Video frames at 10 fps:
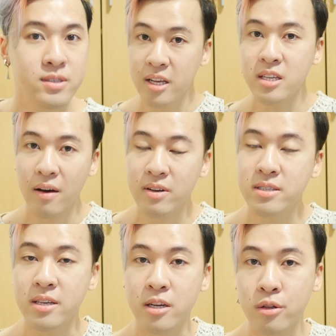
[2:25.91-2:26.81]
This
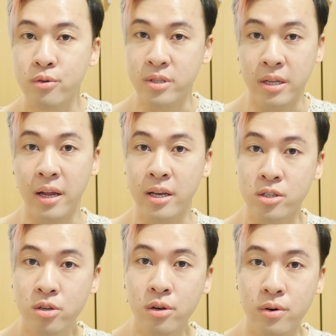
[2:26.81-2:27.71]
obviously includes dating
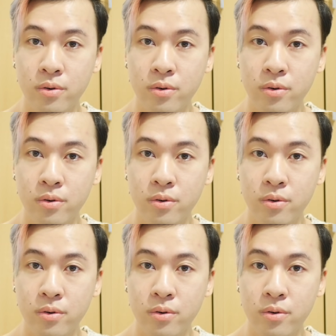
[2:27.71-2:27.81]
too.